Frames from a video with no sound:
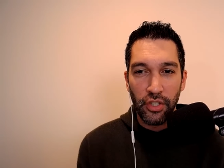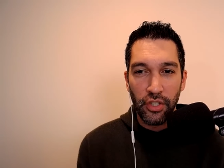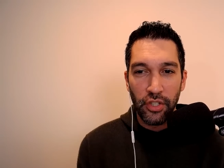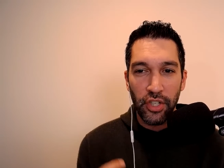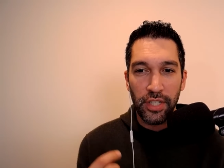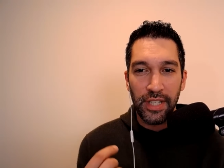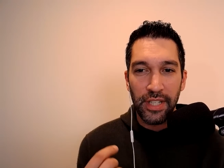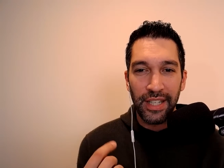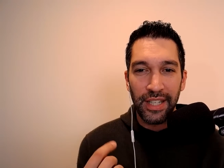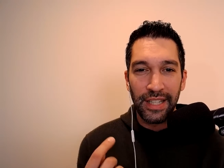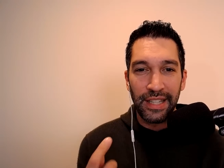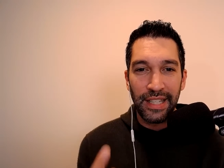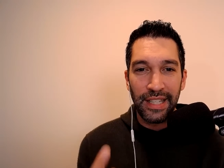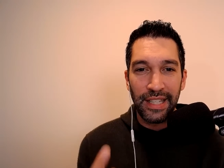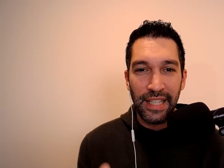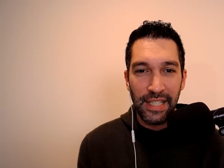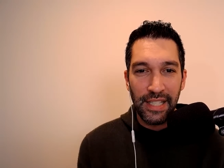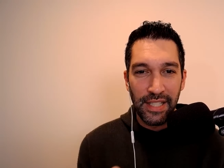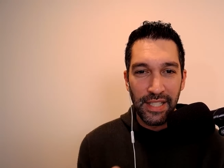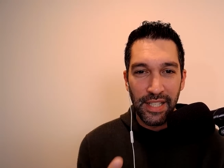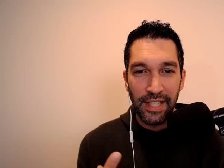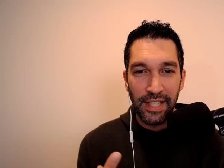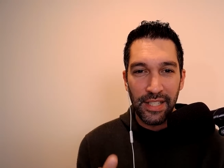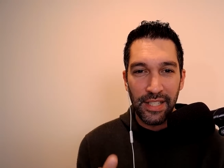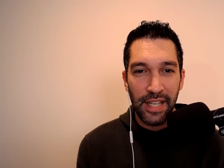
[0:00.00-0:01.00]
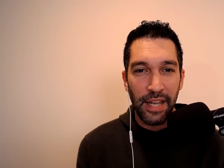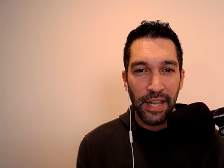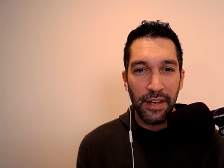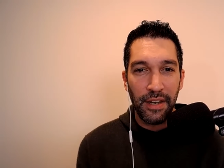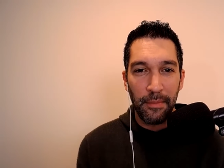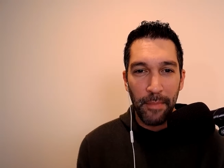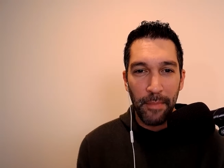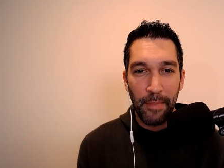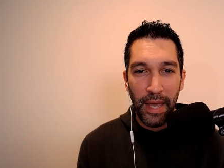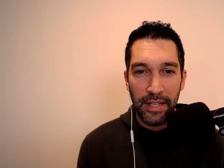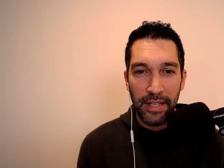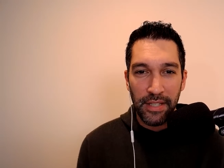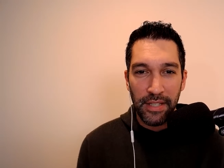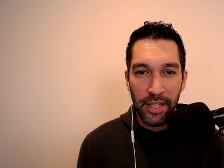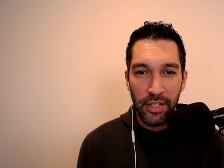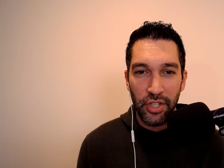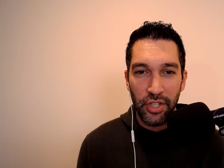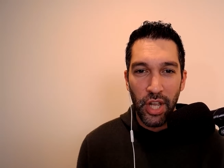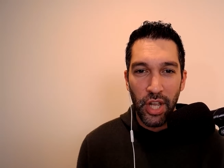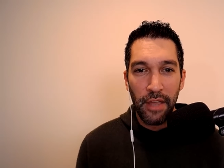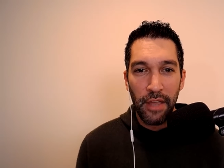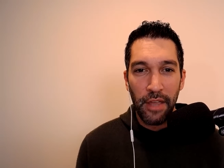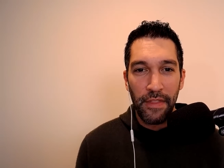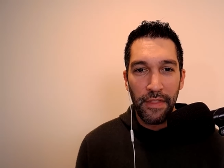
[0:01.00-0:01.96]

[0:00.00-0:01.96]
just at least to send a message